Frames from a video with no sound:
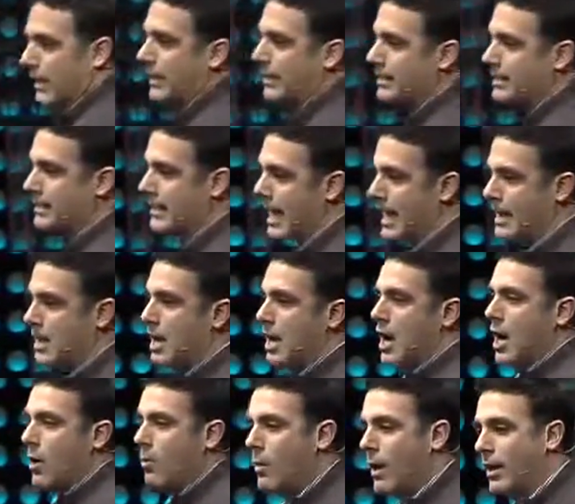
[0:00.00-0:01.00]
and said,
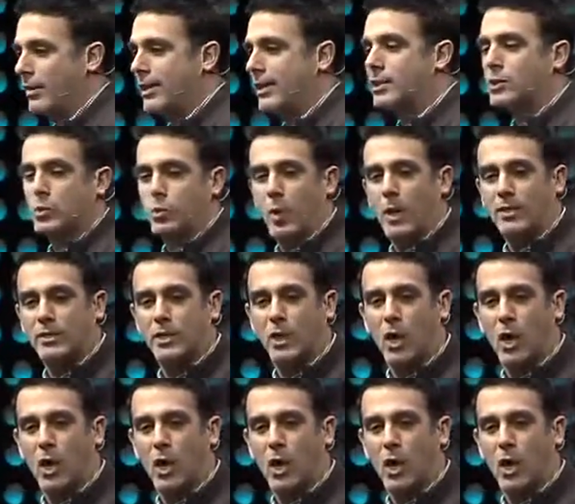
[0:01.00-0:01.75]
well, this wasn't